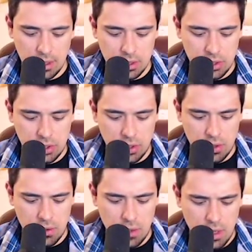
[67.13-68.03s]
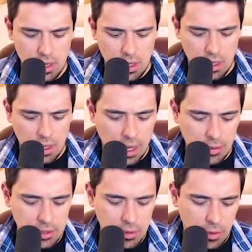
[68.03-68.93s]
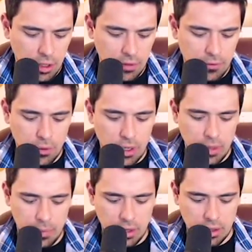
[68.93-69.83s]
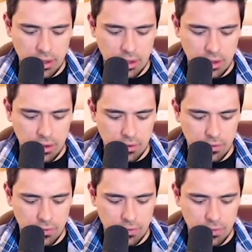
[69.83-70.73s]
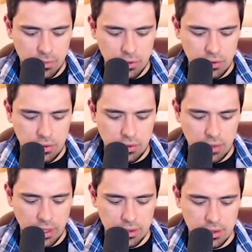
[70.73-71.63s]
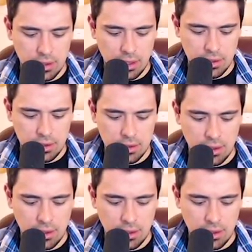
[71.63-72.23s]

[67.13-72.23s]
So I was in the market for a pair of Bluetooth headsets.